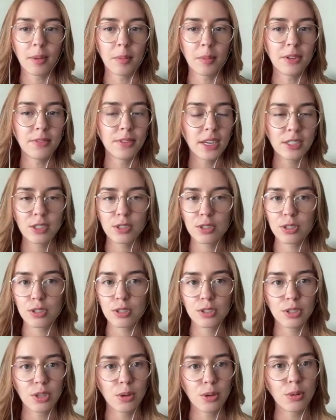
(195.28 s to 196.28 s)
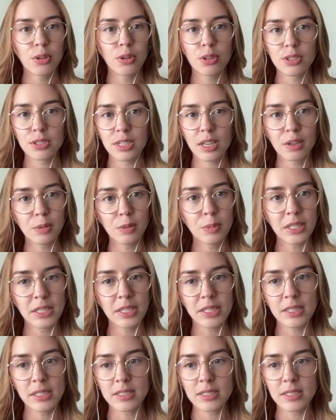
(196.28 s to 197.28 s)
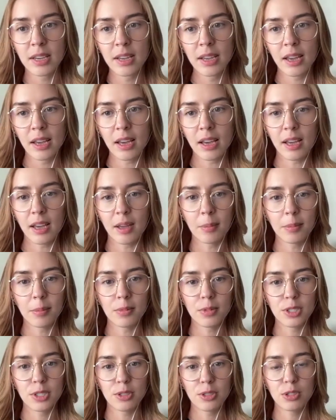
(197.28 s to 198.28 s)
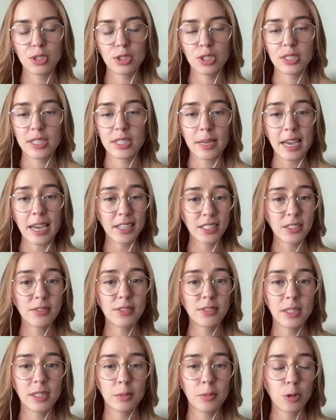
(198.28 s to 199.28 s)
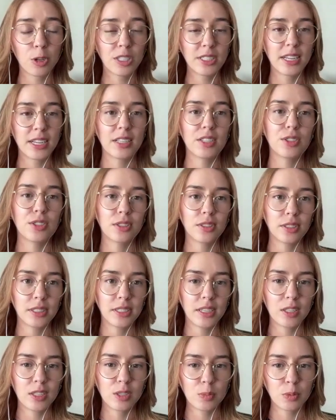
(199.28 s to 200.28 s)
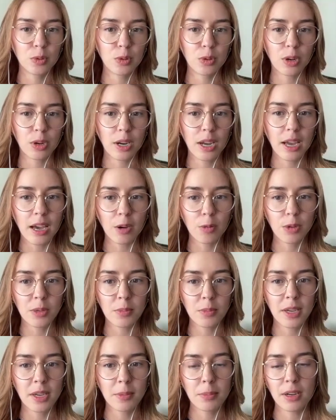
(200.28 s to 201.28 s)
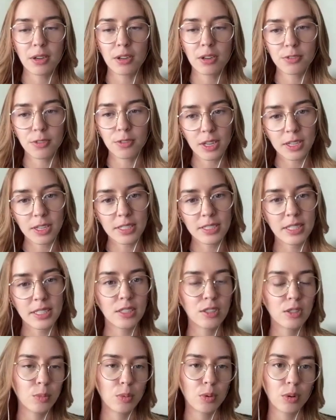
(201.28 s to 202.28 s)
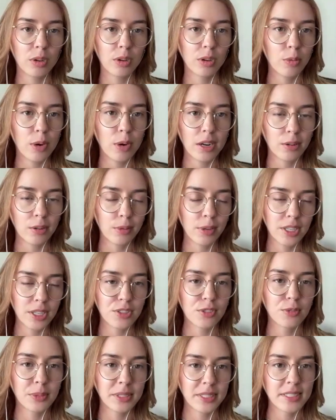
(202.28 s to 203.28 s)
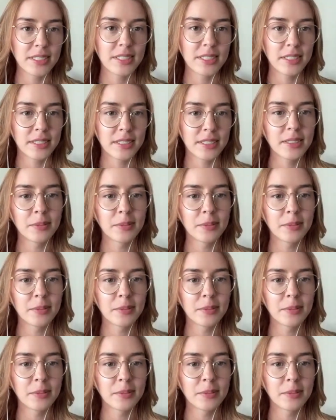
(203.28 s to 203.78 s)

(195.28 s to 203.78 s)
investors, donors, LPs, to just actively and more intentionally explore how we might better fund and support a wider range of businesses.